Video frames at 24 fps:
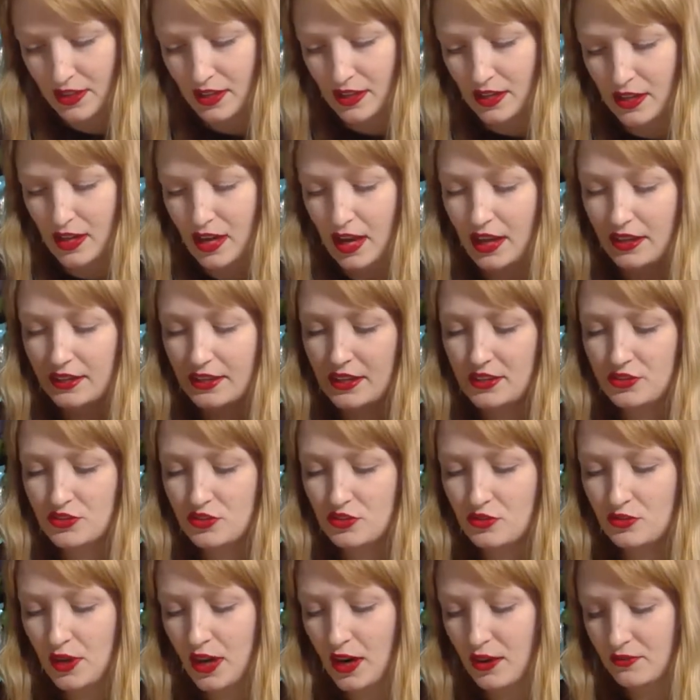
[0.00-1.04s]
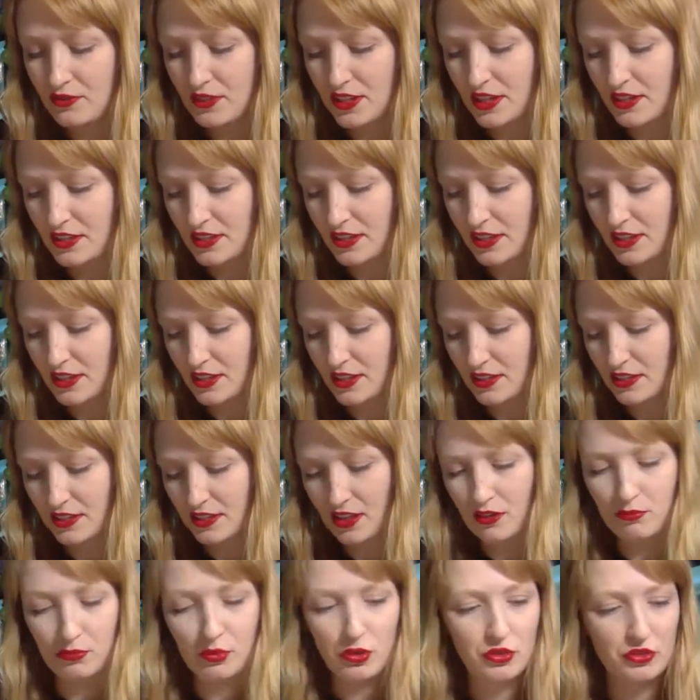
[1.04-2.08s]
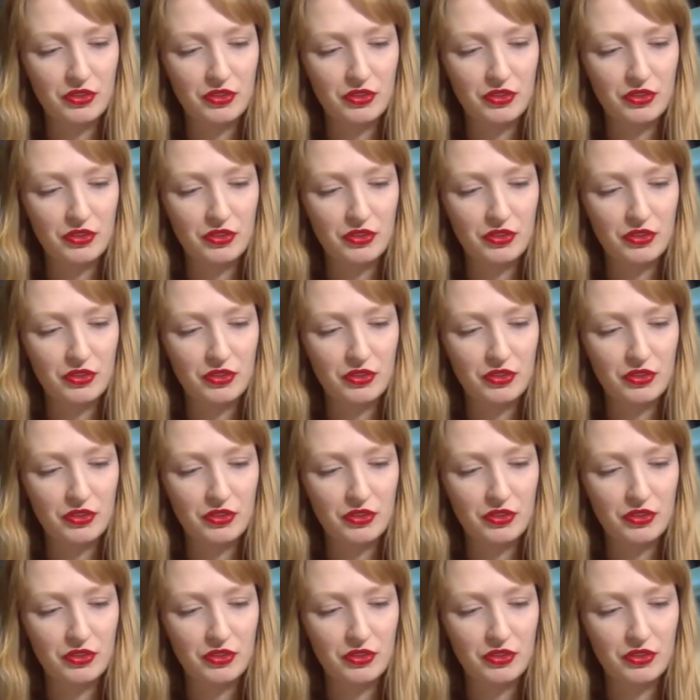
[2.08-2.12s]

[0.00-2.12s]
And they do have test kits that are more